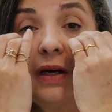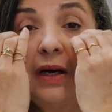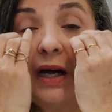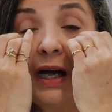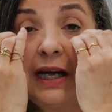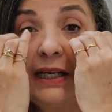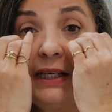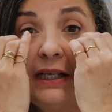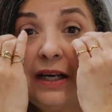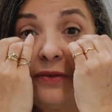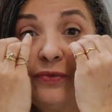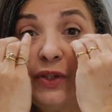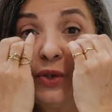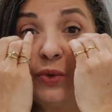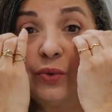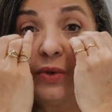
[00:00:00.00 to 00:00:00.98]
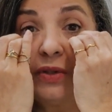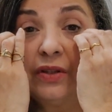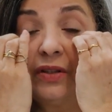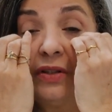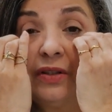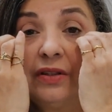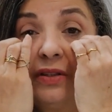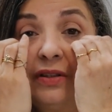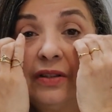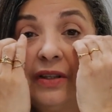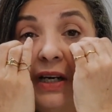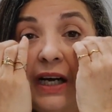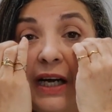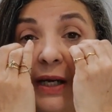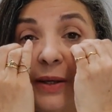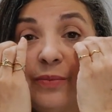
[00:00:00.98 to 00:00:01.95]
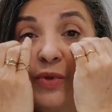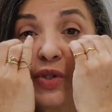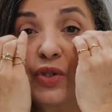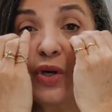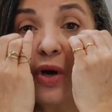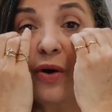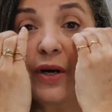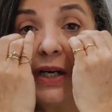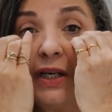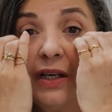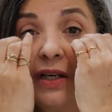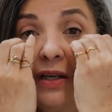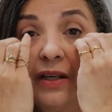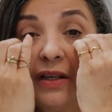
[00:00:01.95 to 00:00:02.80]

I love you. I am sorry,